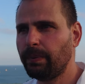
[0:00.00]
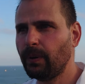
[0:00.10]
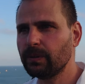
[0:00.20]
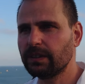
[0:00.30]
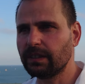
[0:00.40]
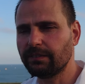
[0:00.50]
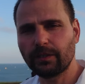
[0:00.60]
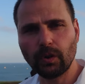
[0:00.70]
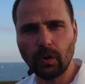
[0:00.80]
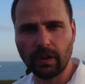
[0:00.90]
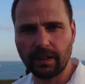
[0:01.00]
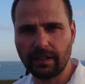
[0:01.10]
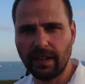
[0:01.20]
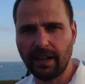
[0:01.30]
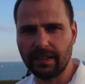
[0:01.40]
positive talk
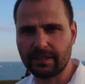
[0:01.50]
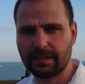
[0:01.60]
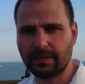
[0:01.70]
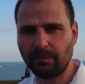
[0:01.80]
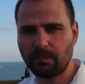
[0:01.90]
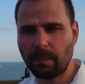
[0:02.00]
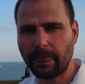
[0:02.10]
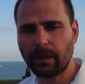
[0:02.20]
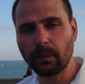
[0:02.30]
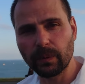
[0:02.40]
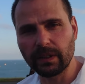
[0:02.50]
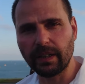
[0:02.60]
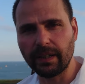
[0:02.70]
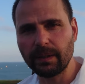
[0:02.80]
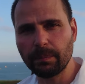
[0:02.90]
has with
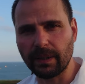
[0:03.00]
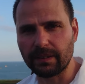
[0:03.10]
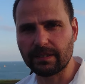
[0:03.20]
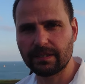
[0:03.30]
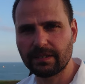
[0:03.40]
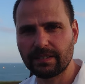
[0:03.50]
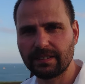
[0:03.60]
any plants,